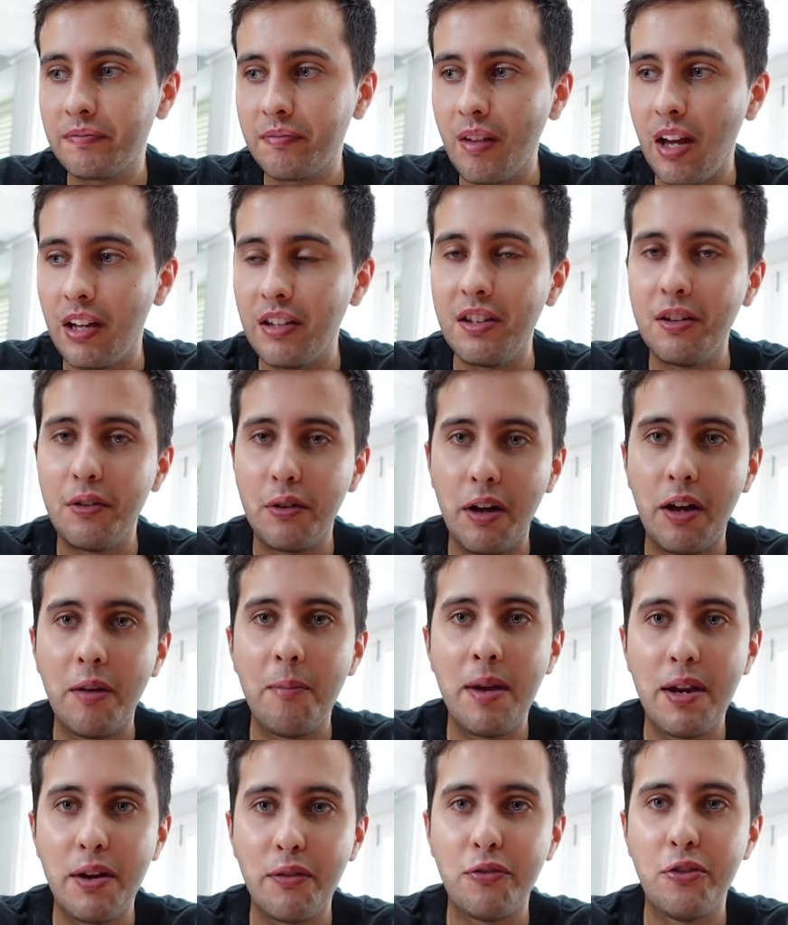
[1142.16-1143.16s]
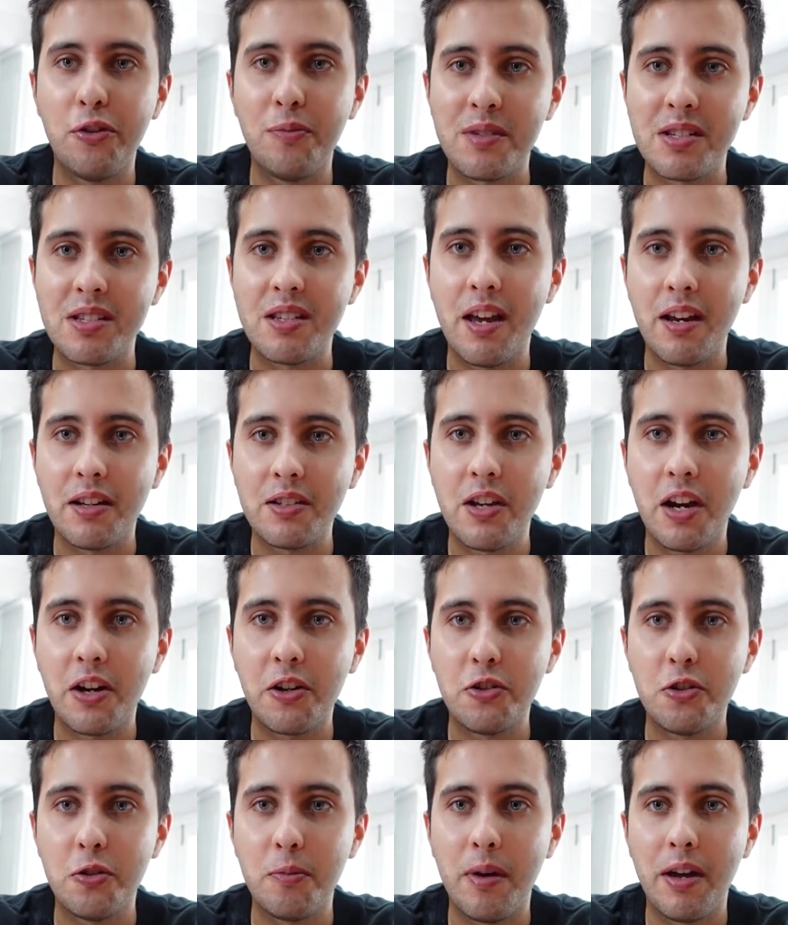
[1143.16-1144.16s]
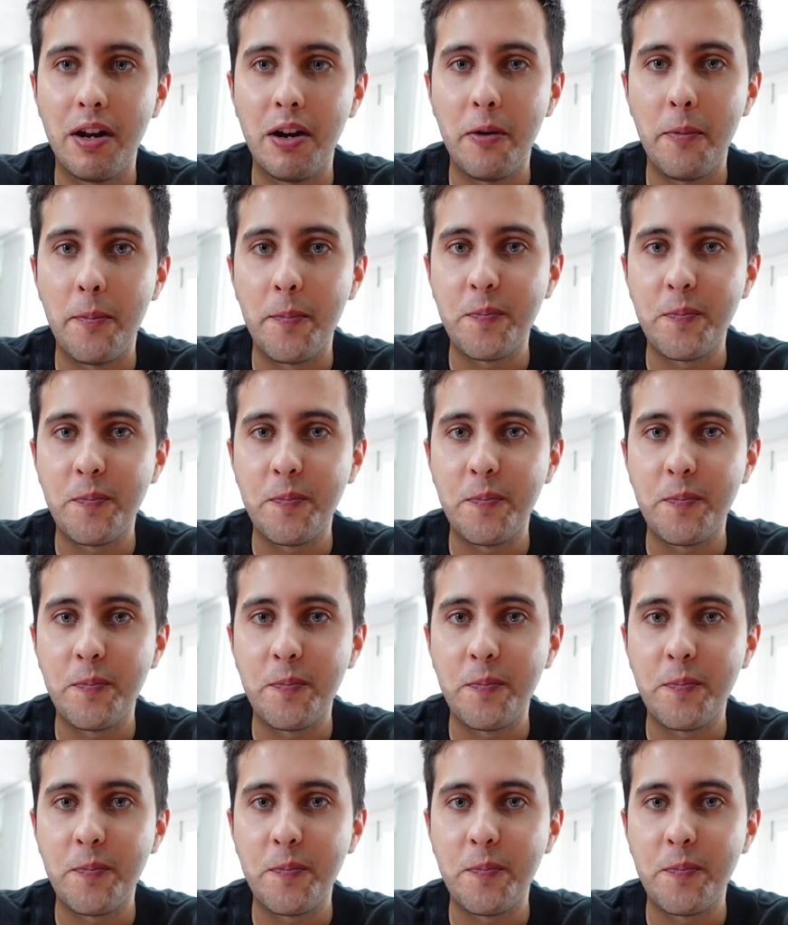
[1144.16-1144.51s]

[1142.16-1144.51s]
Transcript: I made a few mistakes. I could do better.